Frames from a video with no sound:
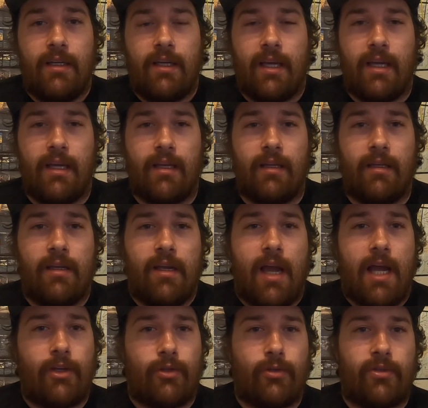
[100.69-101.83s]
And
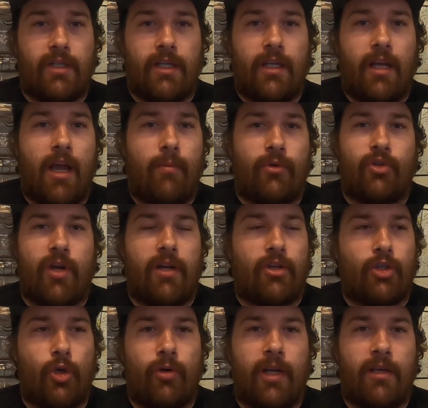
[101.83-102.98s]
as you'll see, I'm going to try to
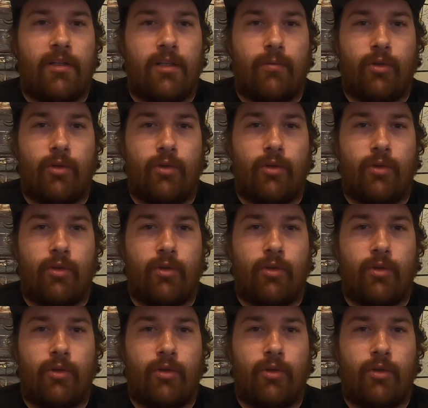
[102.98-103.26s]
showcase some